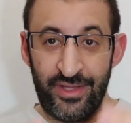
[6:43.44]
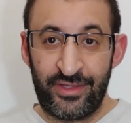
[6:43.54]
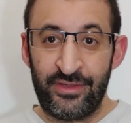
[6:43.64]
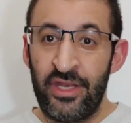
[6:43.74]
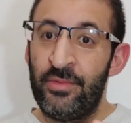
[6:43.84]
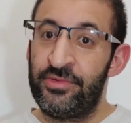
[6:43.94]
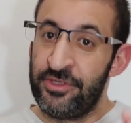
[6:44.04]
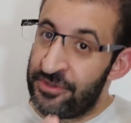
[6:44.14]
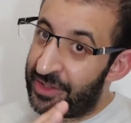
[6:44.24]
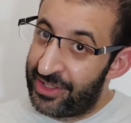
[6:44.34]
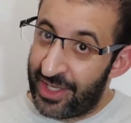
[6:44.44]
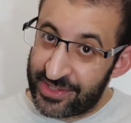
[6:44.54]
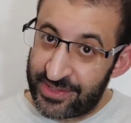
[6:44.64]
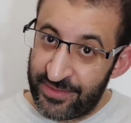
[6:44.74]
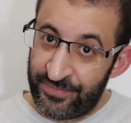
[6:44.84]
create anonymous
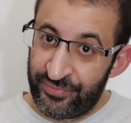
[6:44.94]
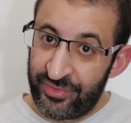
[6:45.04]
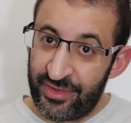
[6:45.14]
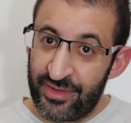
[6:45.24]
inner class